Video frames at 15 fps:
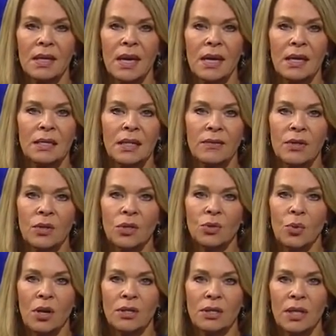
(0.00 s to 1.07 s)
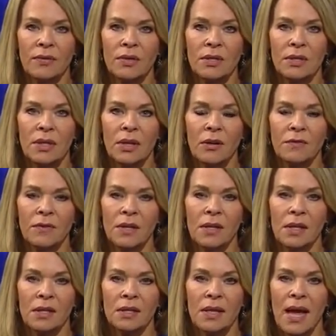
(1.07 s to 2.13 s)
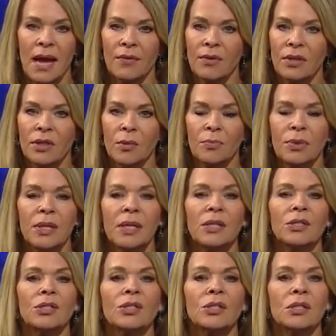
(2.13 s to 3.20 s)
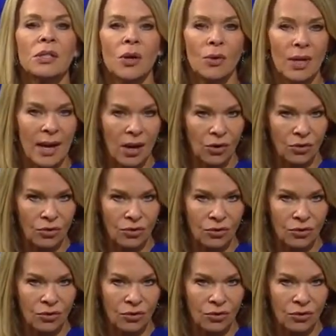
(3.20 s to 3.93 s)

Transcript: KETV News Watch 7 Sarah Feely is live with the plea to slow down.